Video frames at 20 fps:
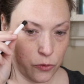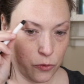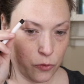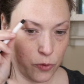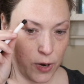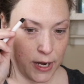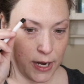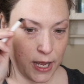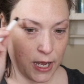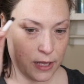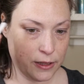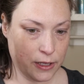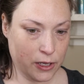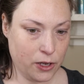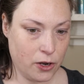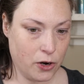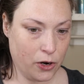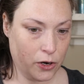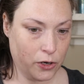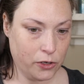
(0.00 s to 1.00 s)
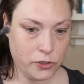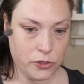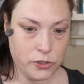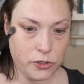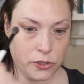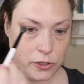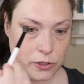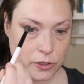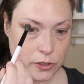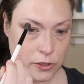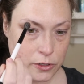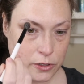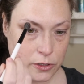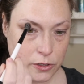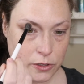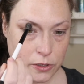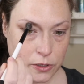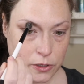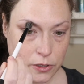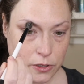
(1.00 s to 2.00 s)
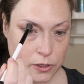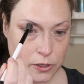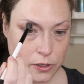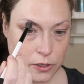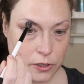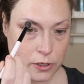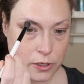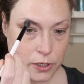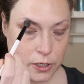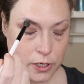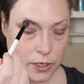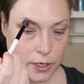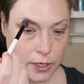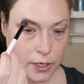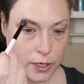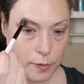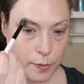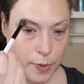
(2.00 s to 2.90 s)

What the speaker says: right at the arch, I'm